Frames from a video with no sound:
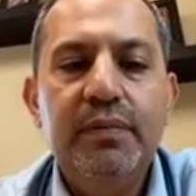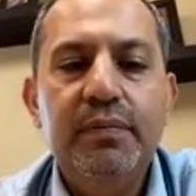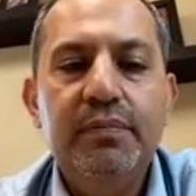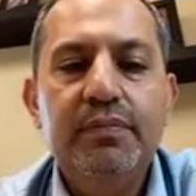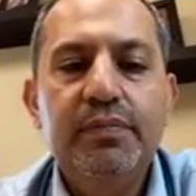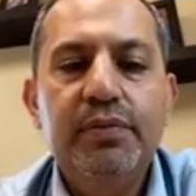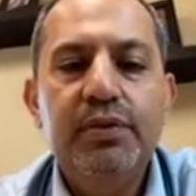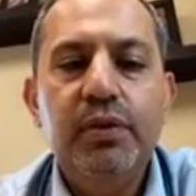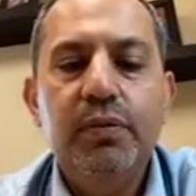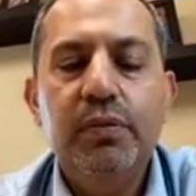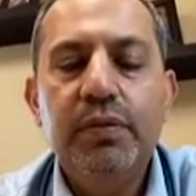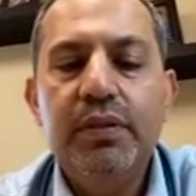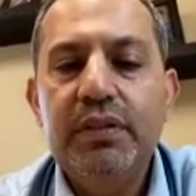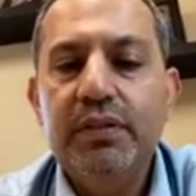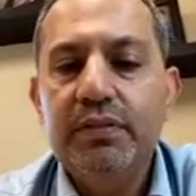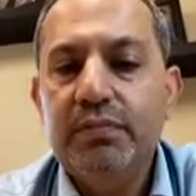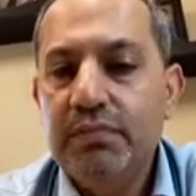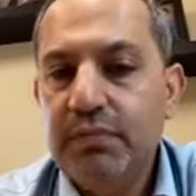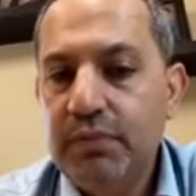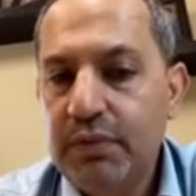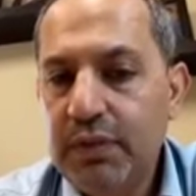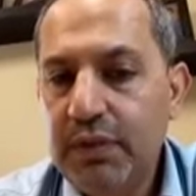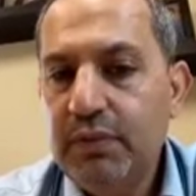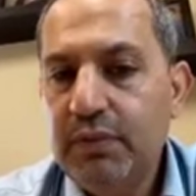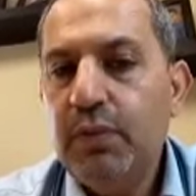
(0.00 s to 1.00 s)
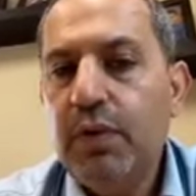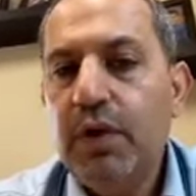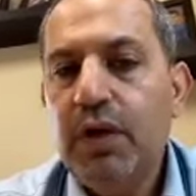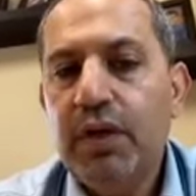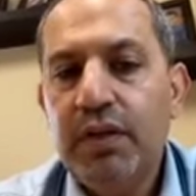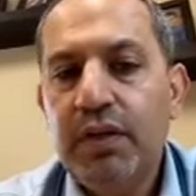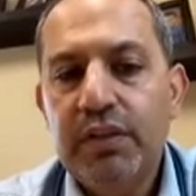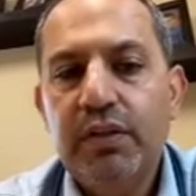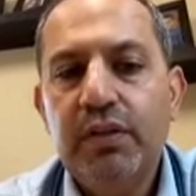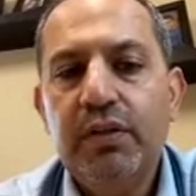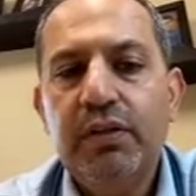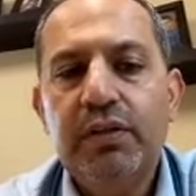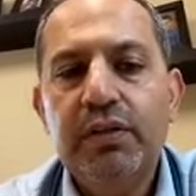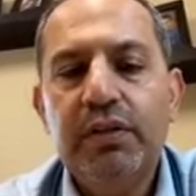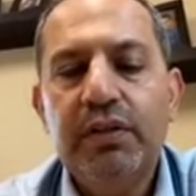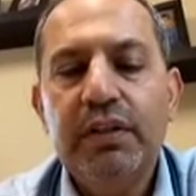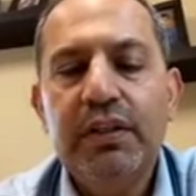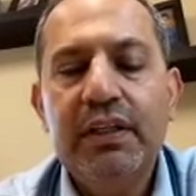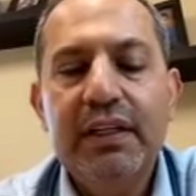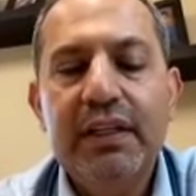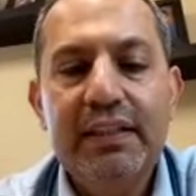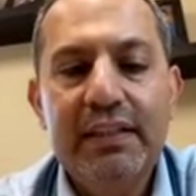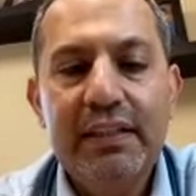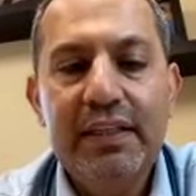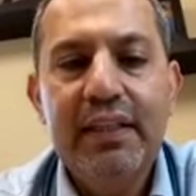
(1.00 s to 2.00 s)
So we worked on
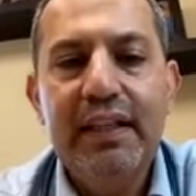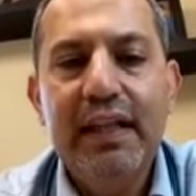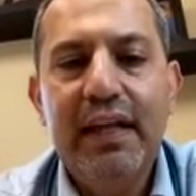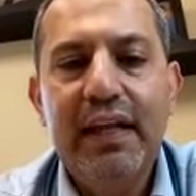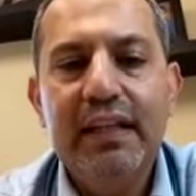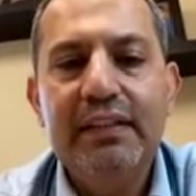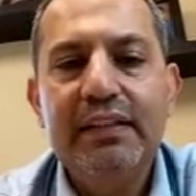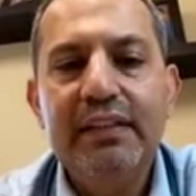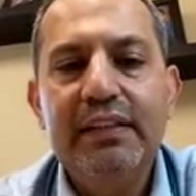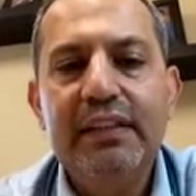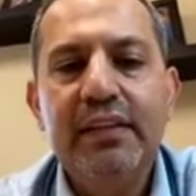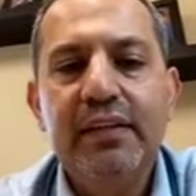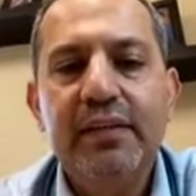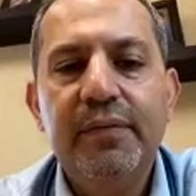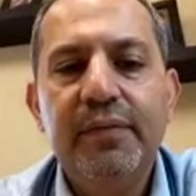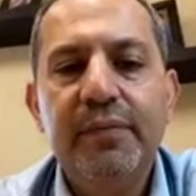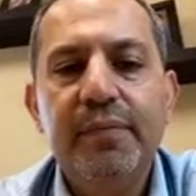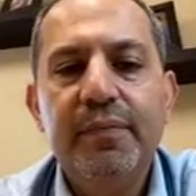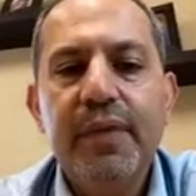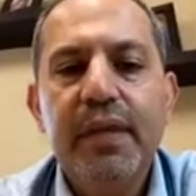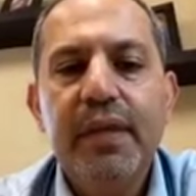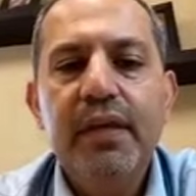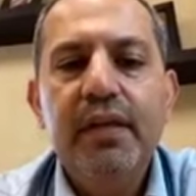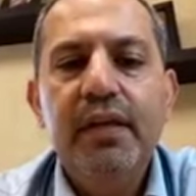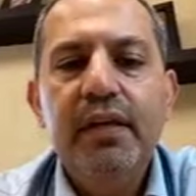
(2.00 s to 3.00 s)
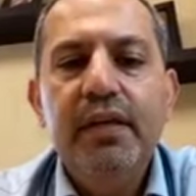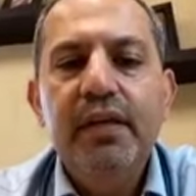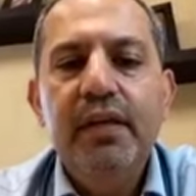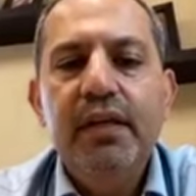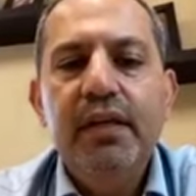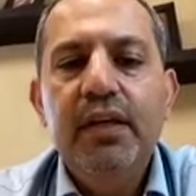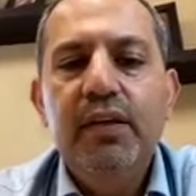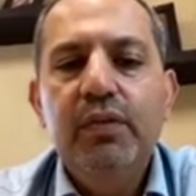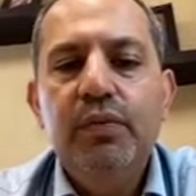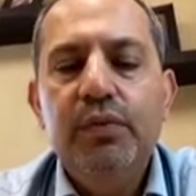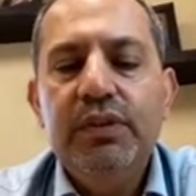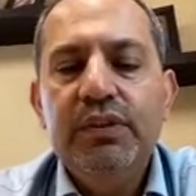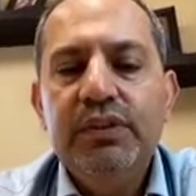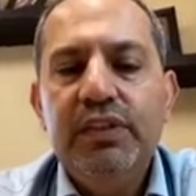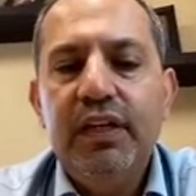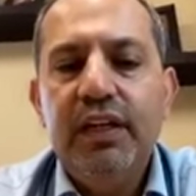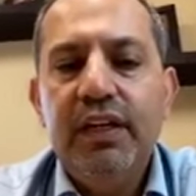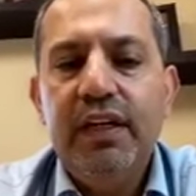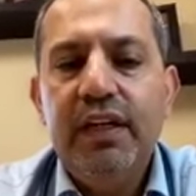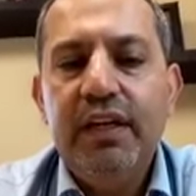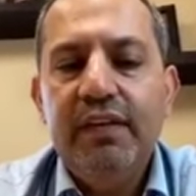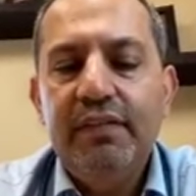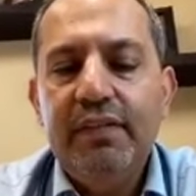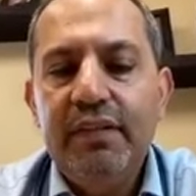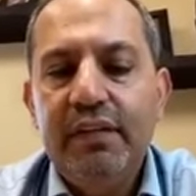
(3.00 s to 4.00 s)
getting that here in Winter
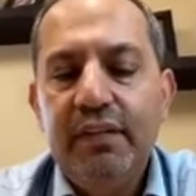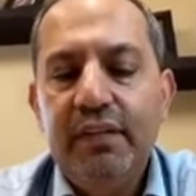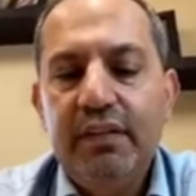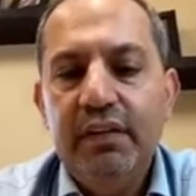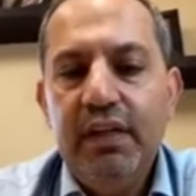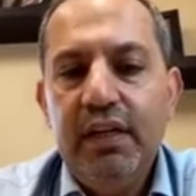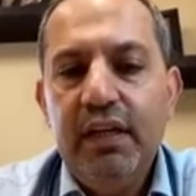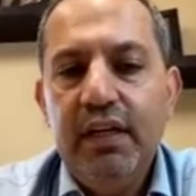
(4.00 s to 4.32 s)
Haven